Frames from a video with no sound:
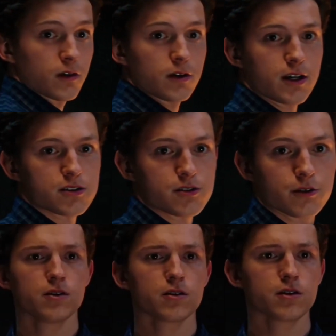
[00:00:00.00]
the subway
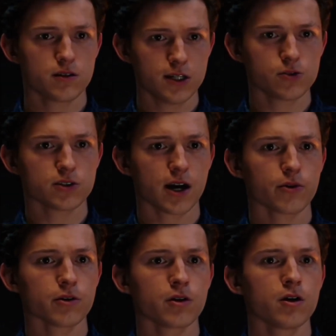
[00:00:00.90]
home as he made it to
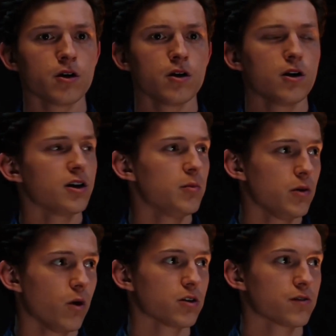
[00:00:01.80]
his crusty,
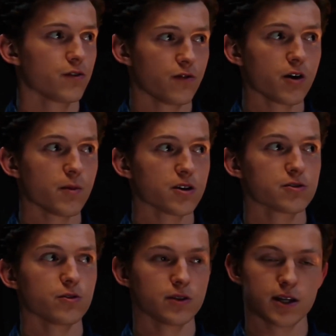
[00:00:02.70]
mouldy
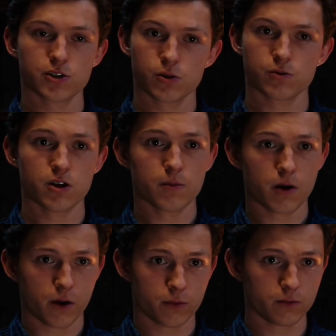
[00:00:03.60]
apartment. He was
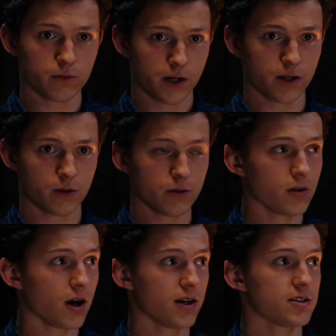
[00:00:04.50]
greeted with half a
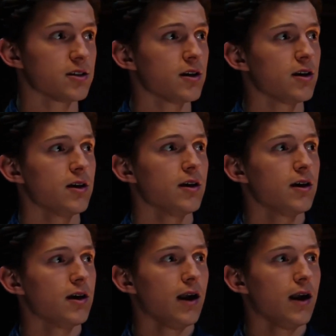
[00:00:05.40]
dozen eviction notices